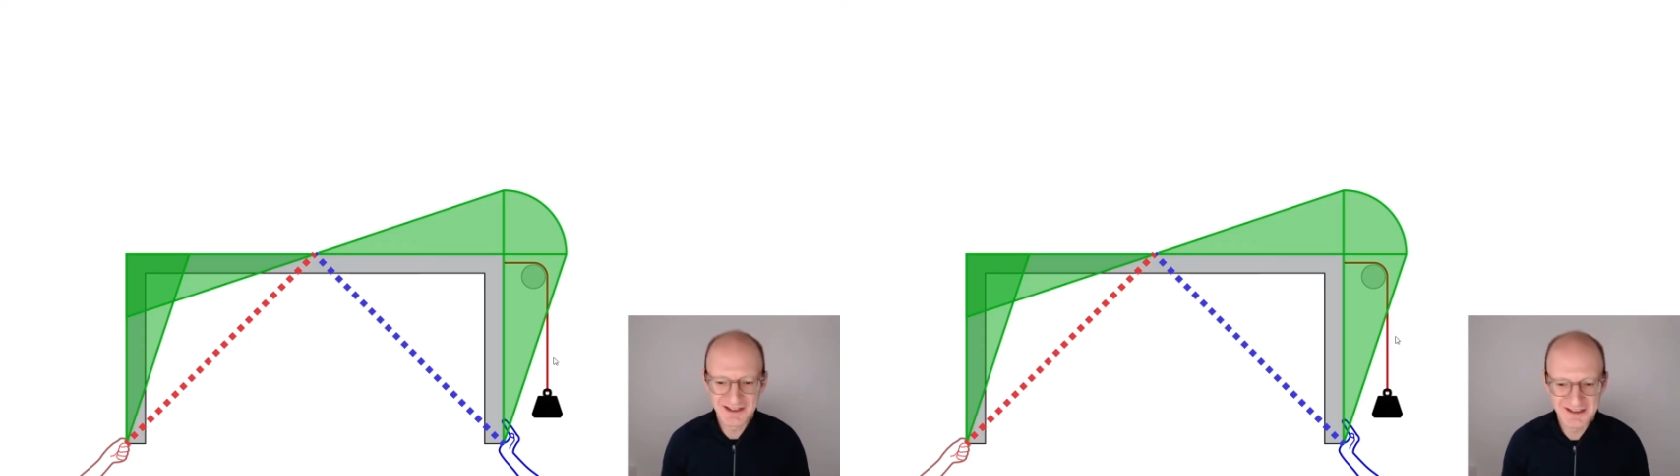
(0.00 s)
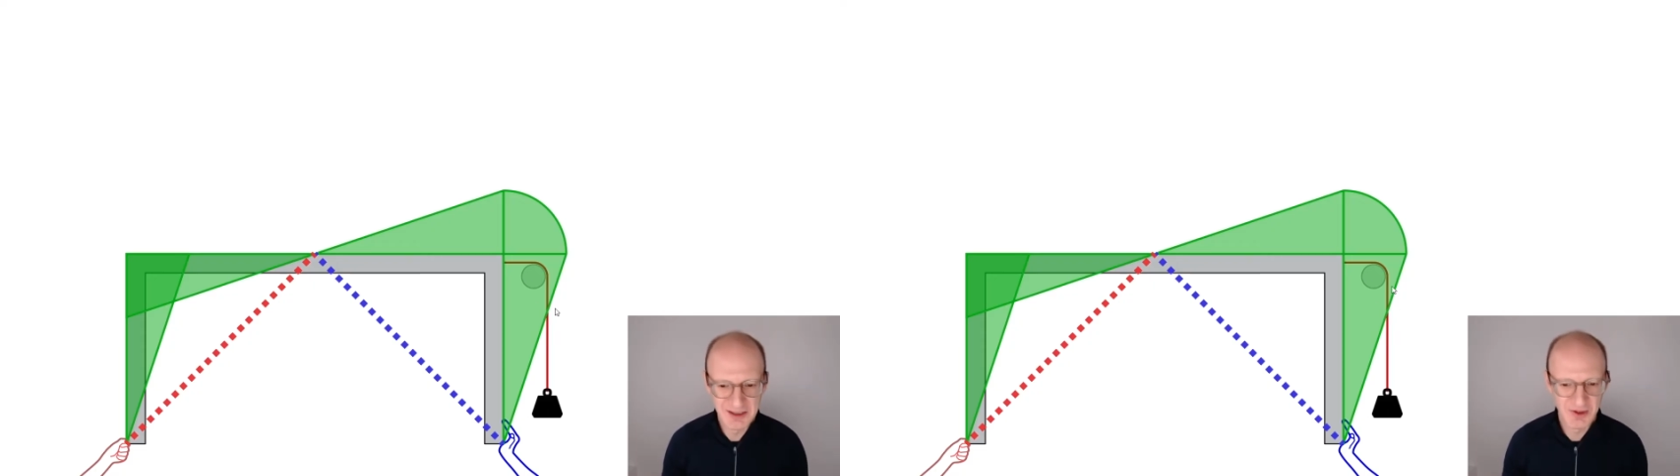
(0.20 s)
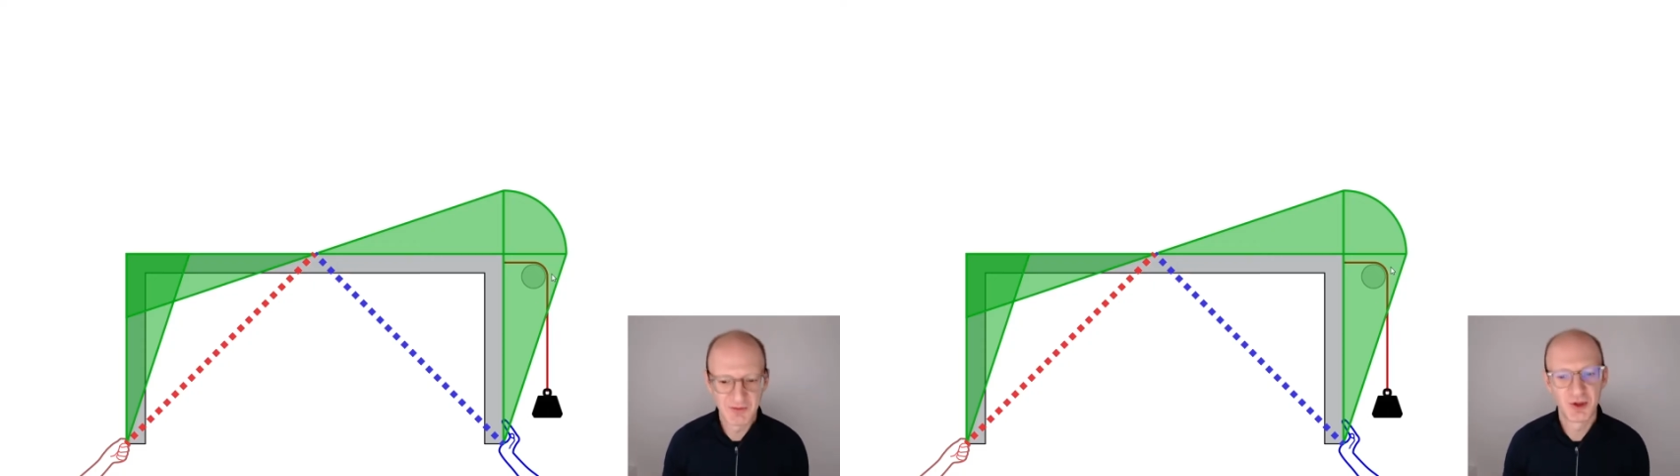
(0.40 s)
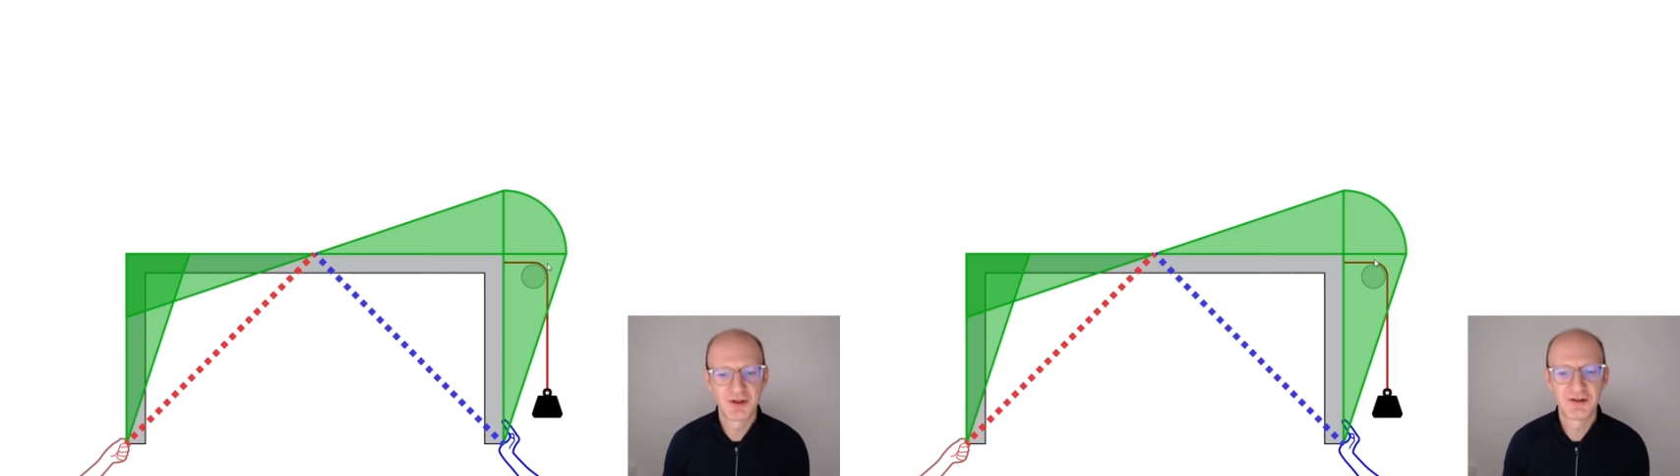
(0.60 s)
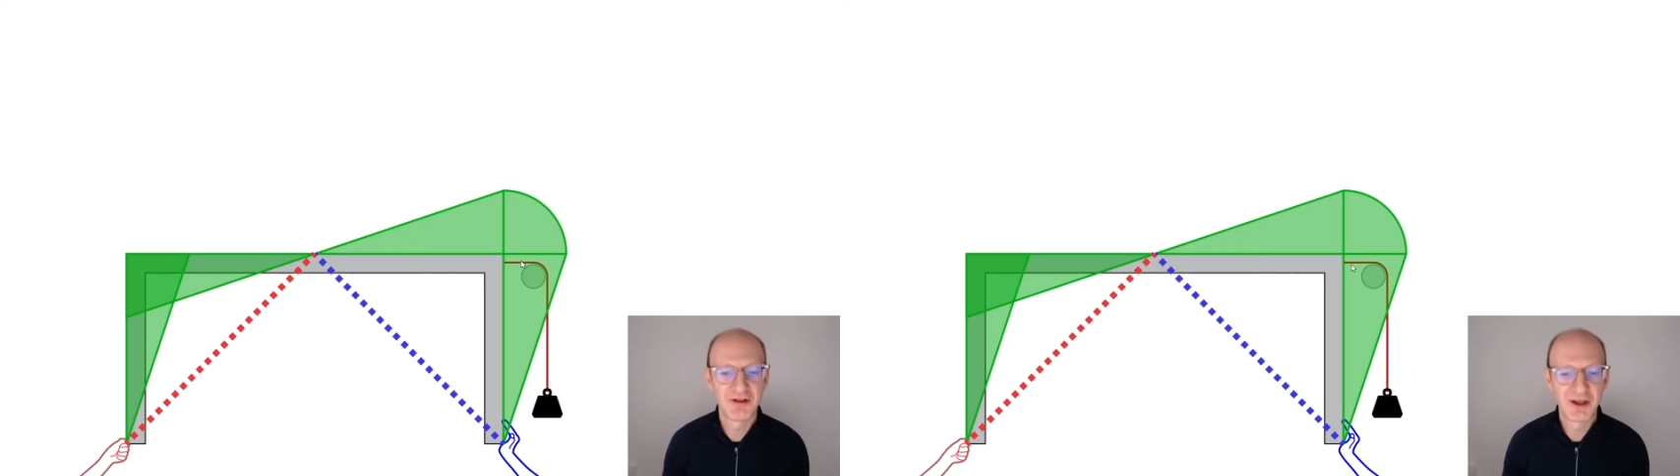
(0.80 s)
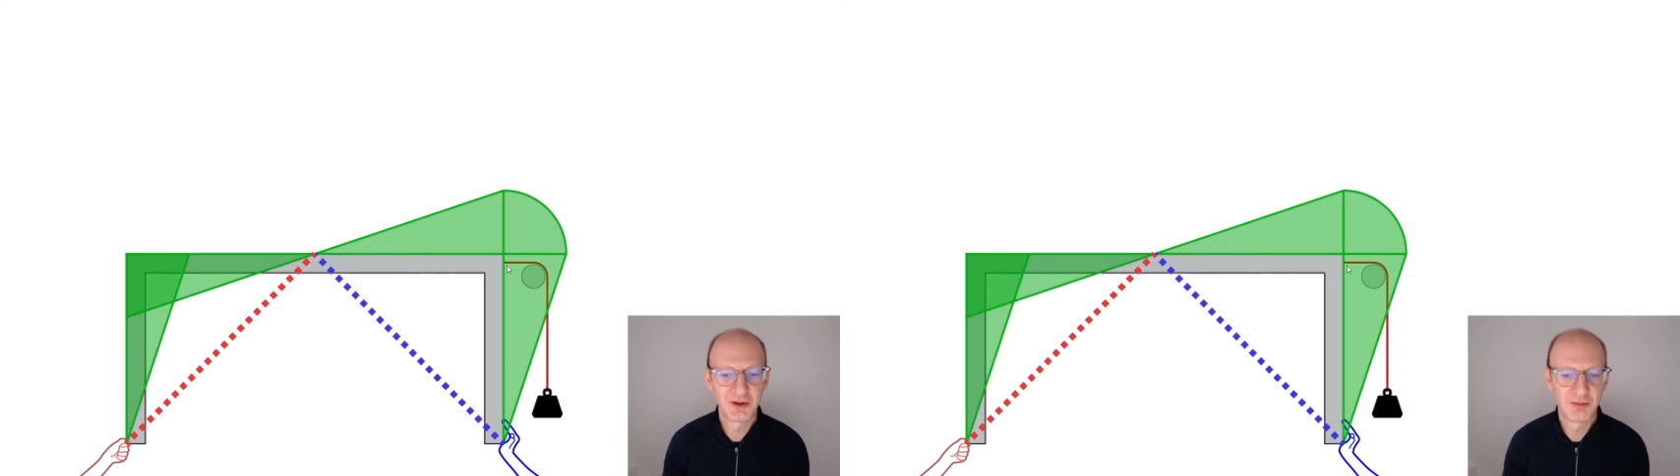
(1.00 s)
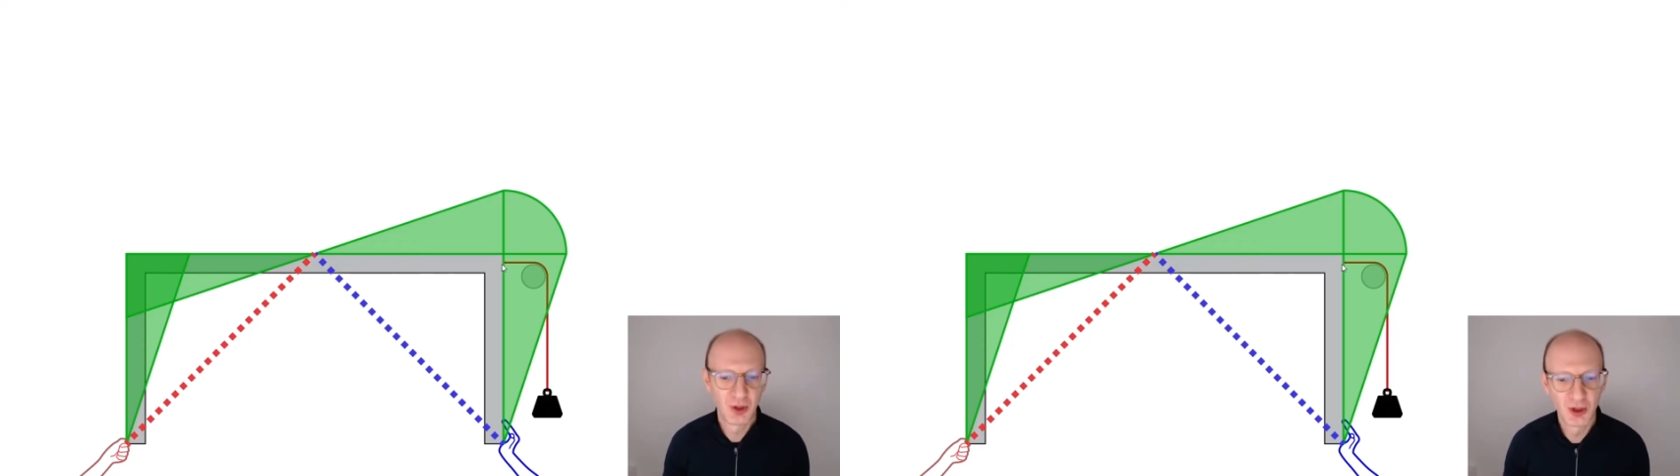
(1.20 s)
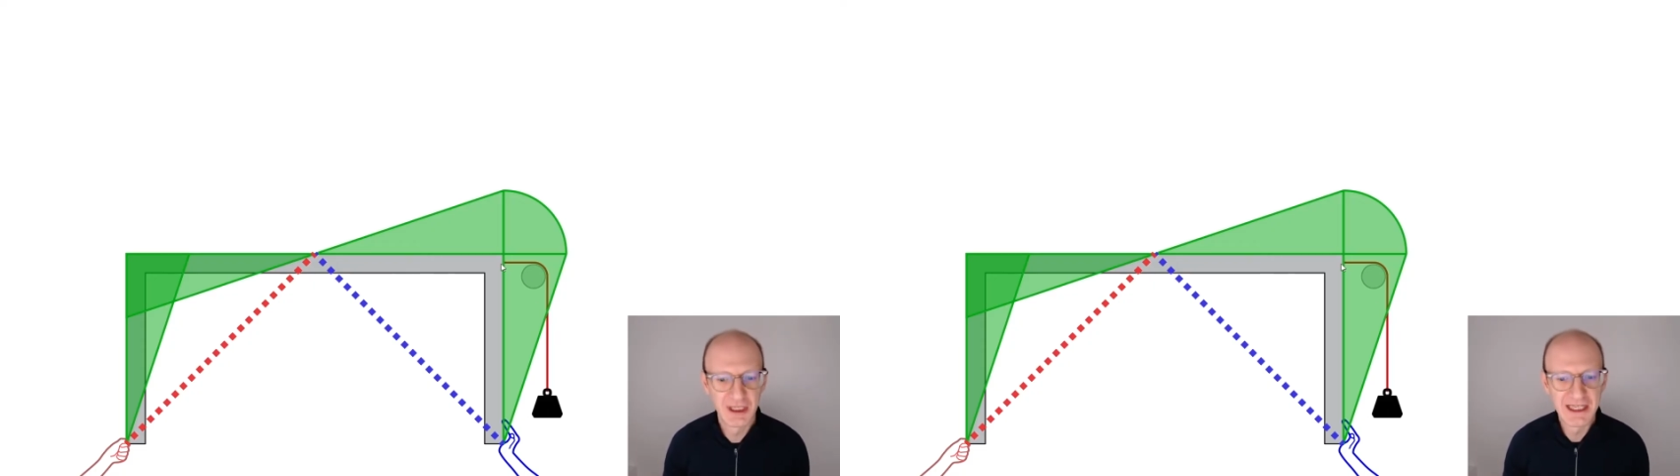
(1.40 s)
except I've put it around a
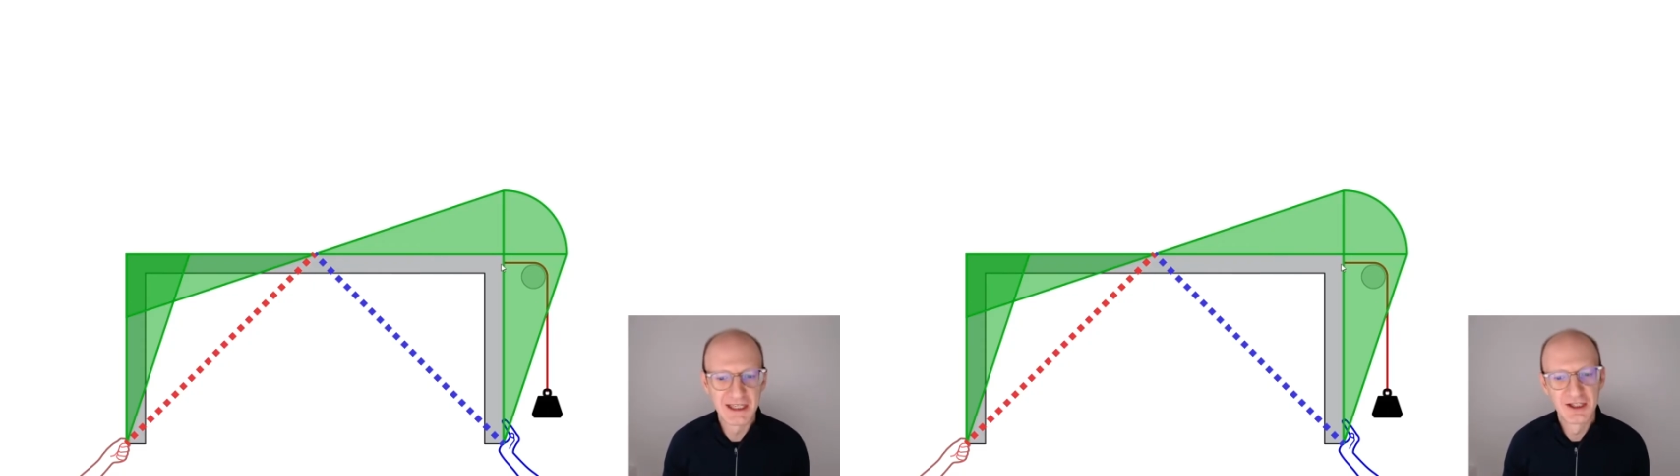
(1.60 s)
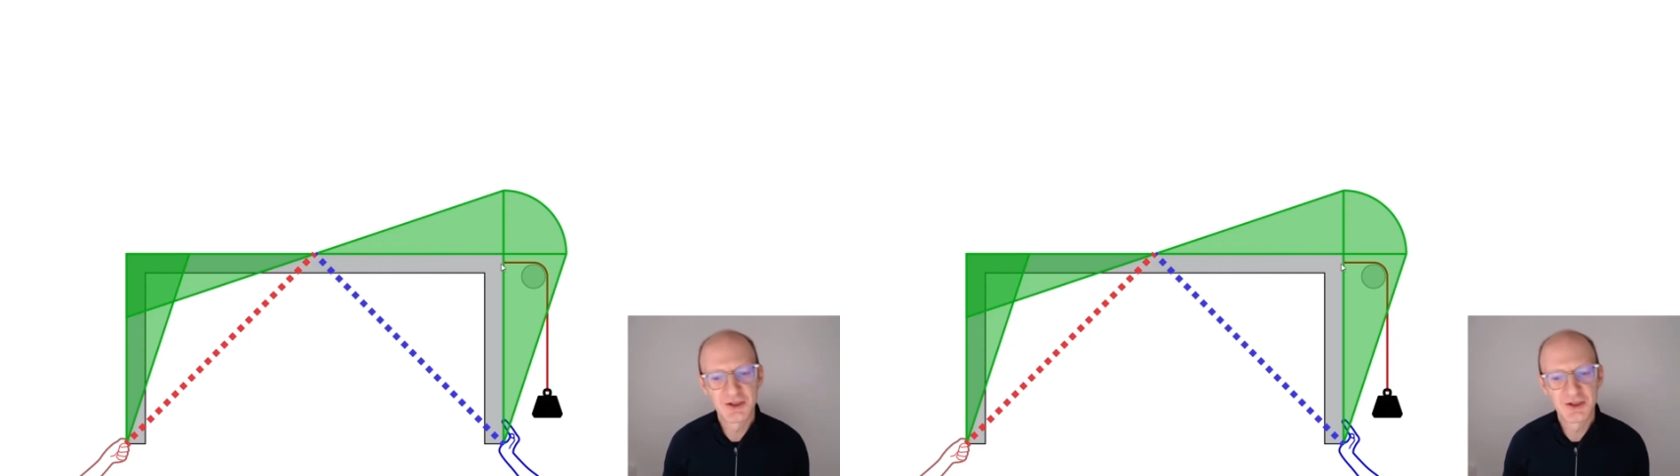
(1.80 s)
pulley